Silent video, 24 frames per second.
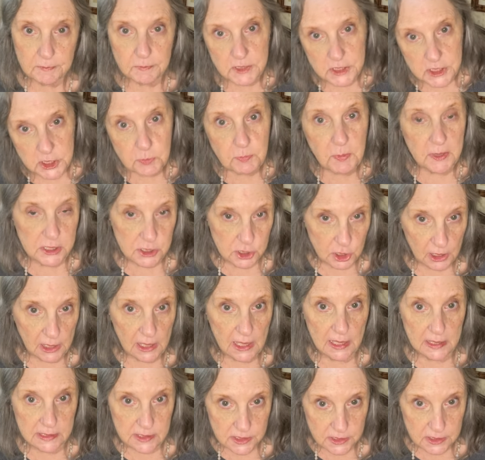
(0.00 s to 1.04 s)

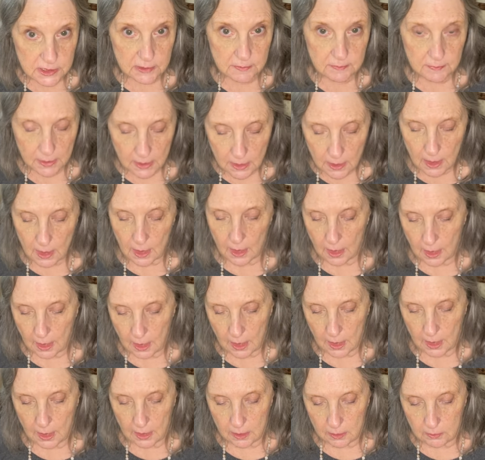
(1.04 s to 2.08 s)
specialized.
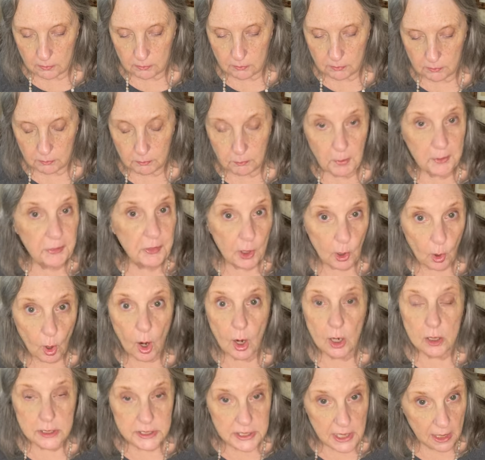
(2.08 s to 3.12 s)
But there
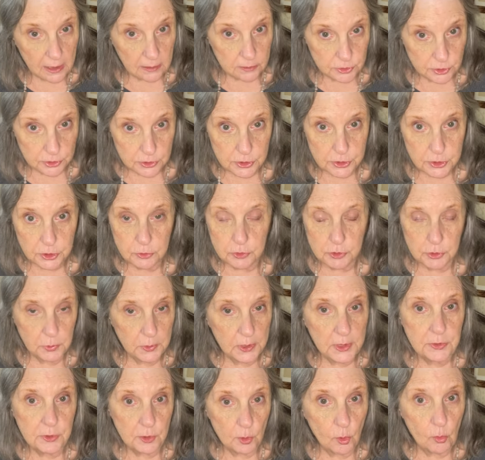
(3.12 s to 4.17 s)
are doctors who
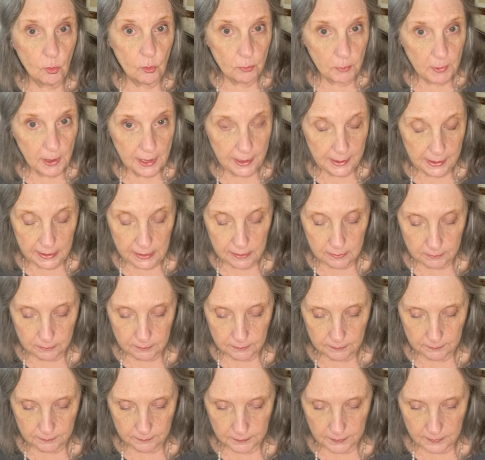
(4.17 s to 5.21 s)
treat the whole body.
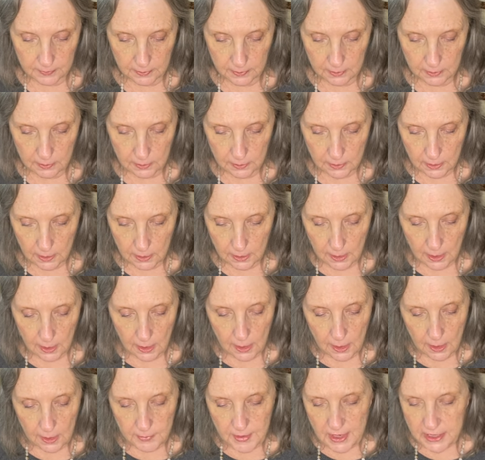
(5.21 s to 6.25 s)

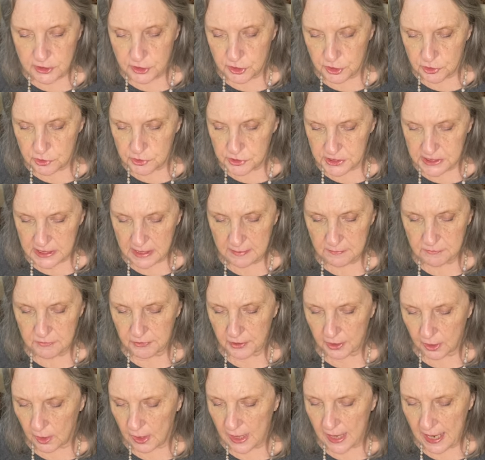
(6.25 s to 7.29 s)
They do seem
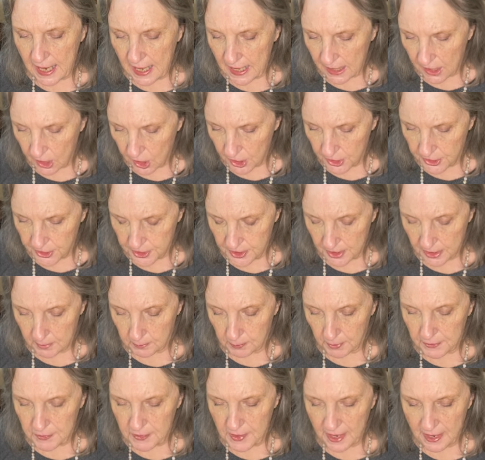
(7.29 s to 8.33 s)
very healthy,
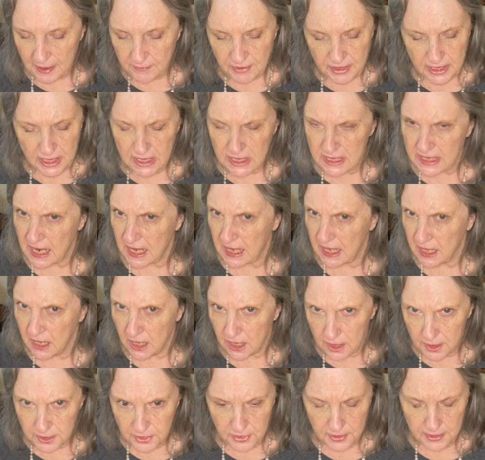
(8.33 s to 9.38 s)
but they have an
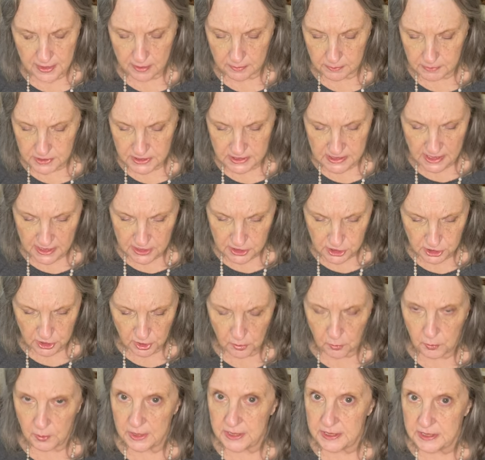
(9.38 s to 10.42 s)
unhealthy
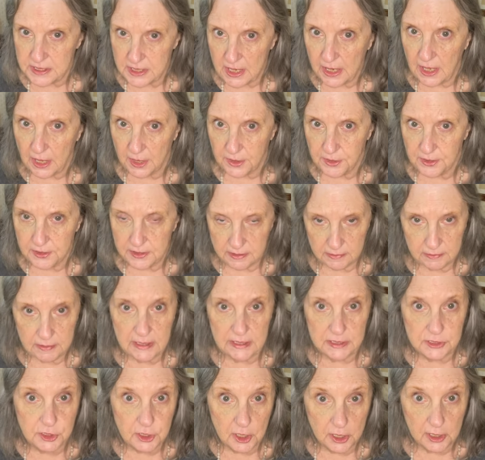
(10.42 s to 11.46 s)
obsession with death.
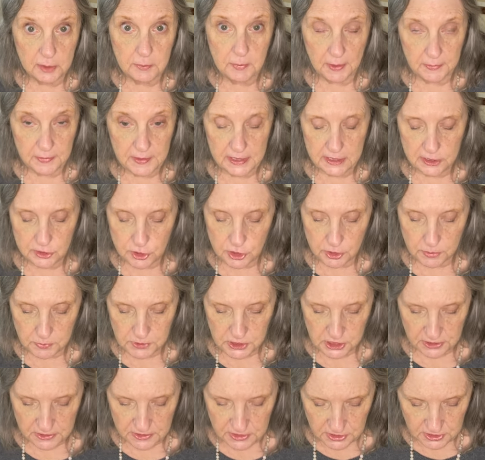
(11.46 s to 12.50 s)
He's talking about the
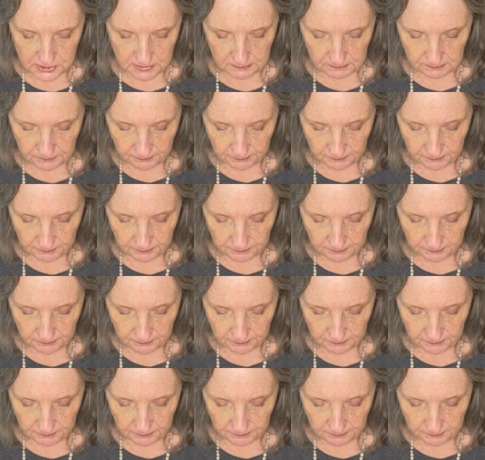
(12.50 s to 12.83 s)
Egyptians.